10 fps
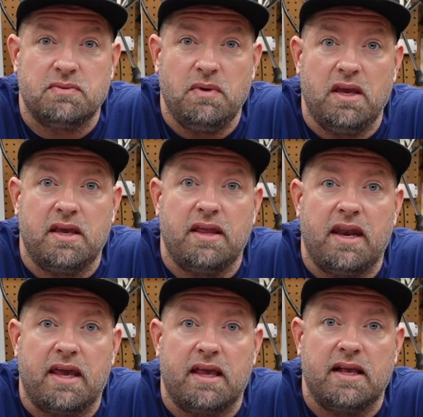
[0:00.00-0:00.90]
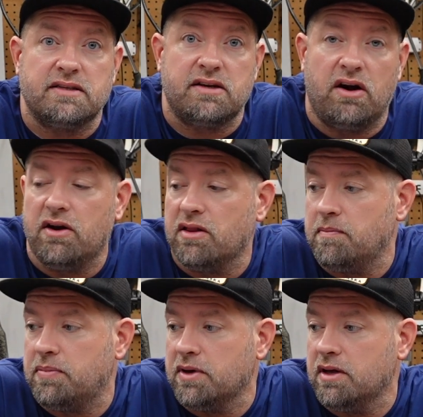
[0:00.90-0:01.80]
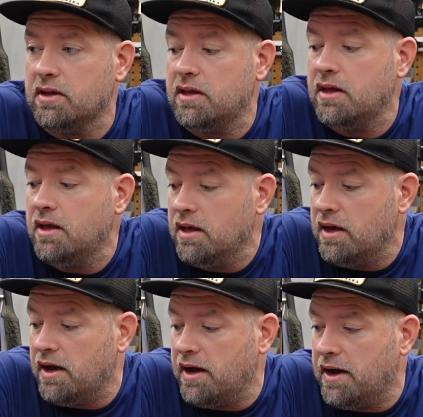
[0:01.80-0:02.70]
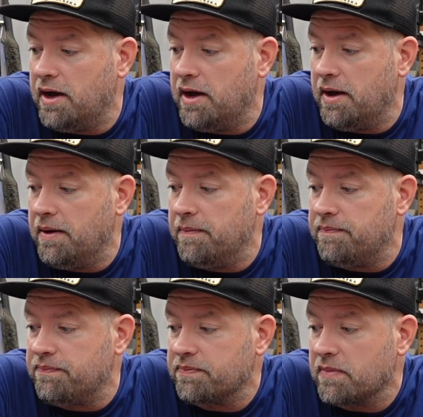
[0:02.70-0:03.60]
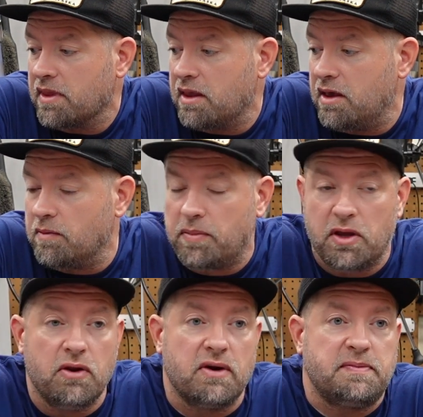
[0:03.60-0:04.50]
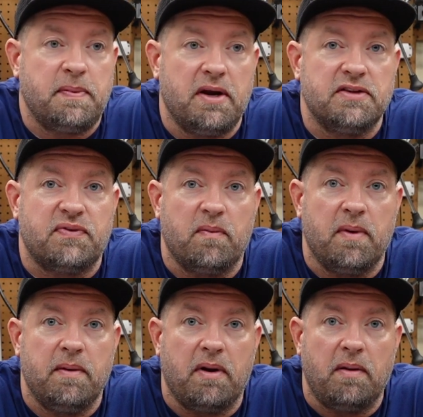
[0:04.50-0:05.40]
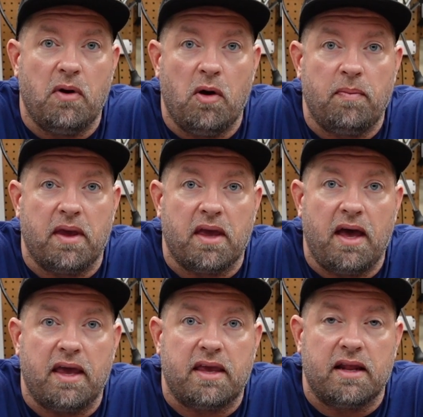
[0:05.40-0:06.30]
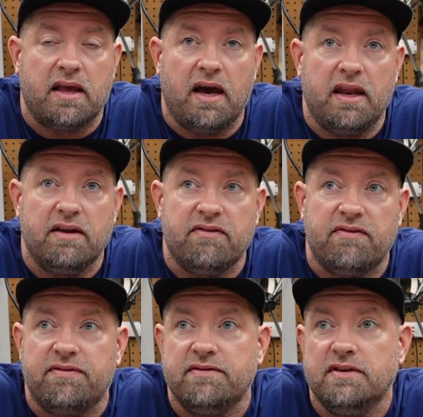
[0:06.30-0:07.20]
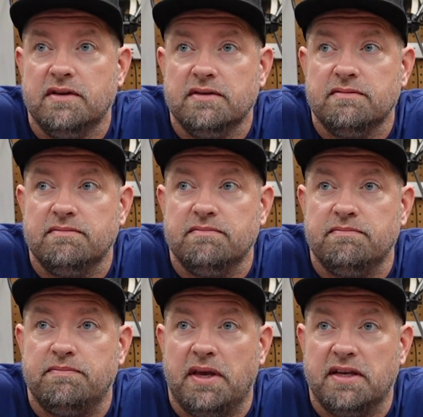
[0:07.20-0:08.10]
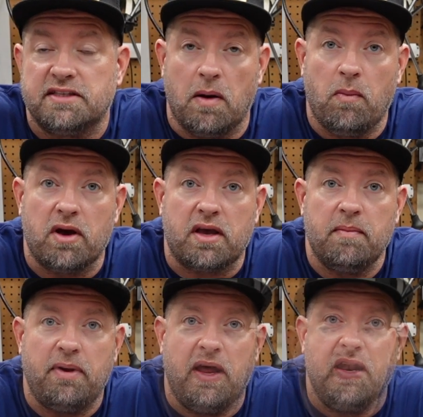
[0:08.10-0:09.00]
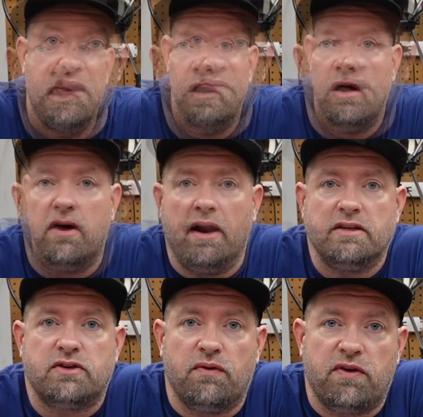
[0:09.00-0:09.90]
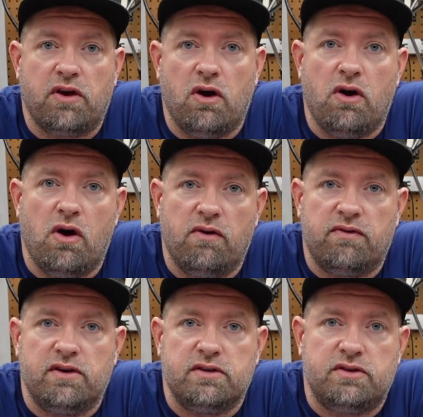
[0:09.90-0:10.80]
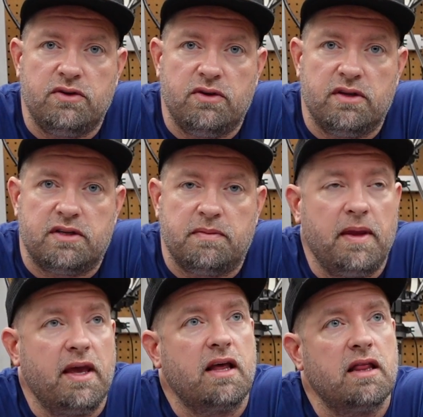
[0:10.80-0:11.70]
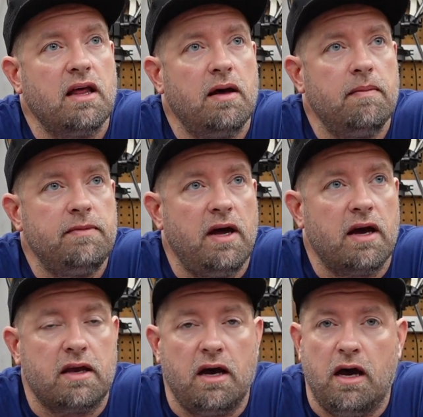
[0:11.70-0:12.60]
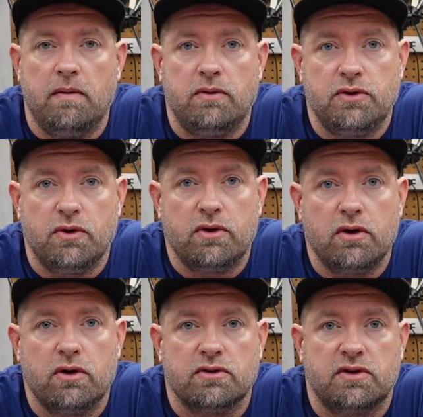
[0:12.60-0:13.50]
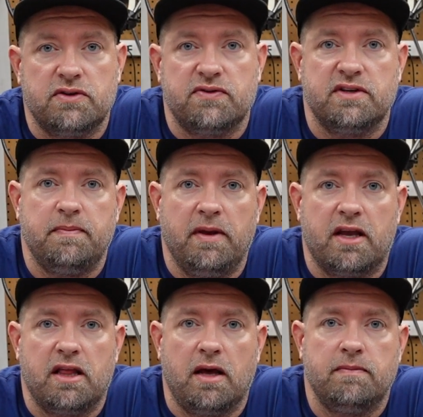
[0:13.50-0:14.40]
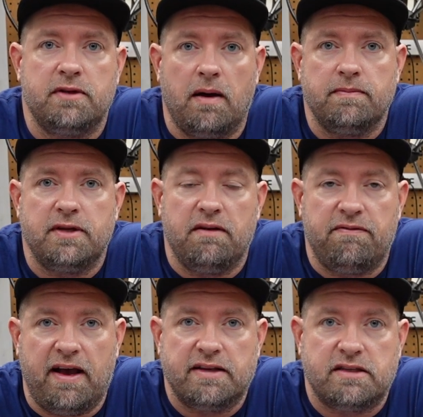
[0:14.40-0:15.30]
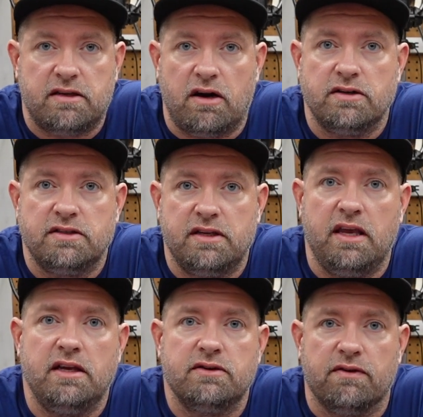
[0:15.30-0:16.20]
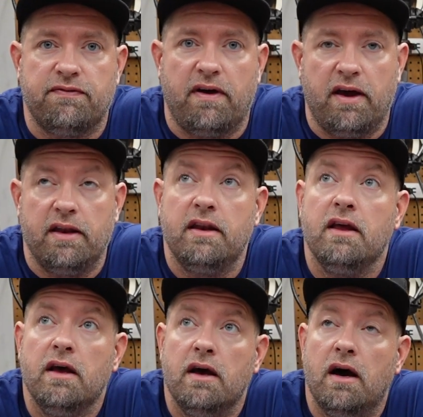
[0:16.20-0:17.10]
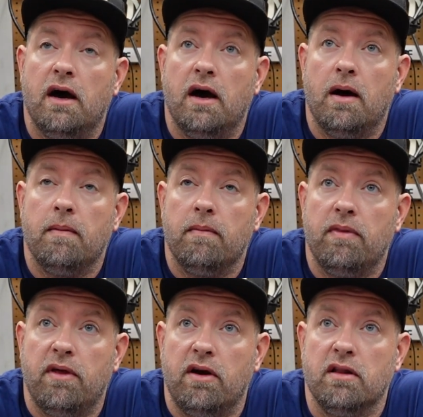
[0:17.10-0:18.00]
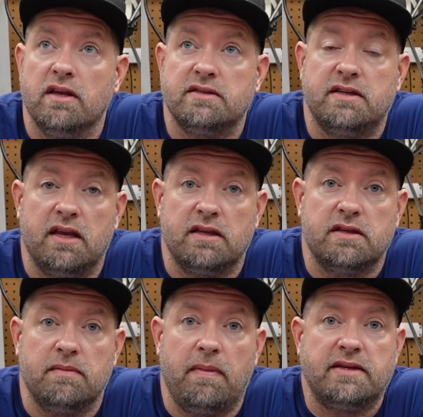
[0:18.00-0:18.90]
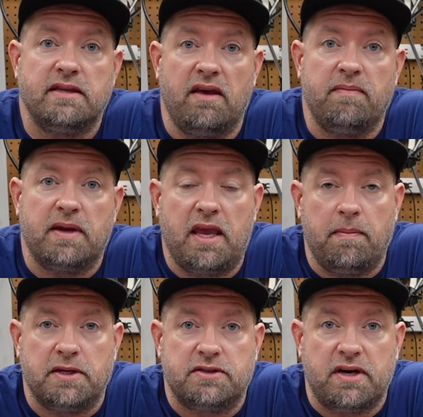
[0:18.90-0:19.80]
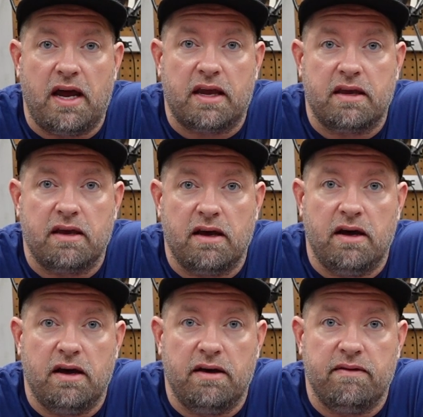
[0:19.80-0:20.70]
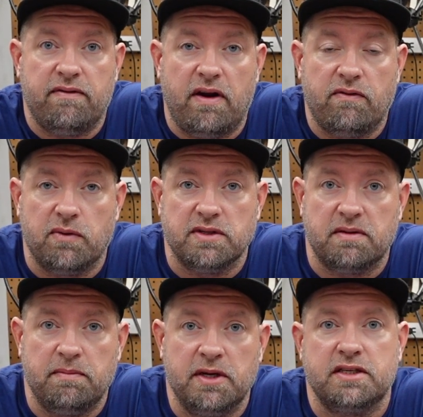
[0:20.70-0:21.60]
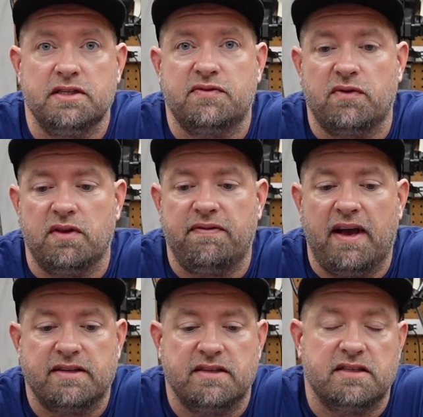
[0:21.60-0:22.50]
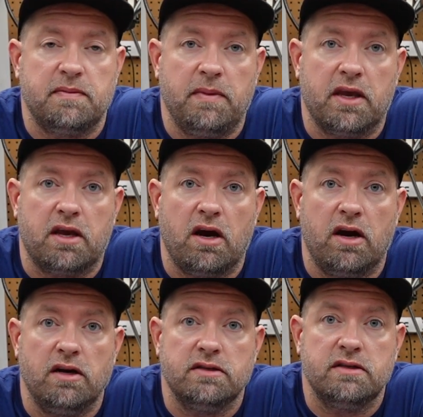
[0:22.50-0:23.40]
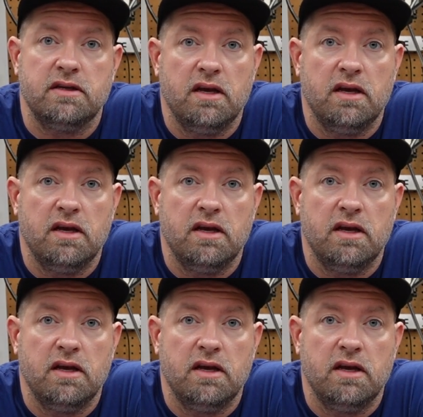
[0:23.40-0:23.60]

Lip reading: week, and then I can get started on the build. It'll be a new experience for me, but I'm hoping I can kind of be somewhat competitive. Alright, so if you go over to the TamiyahClub.com or do a Google search for Tamiya Club Top 10 Fastest RCs, you'll find their listings, and basically they've been keeping track of everyone's submissions for the fastest Tamiya cars.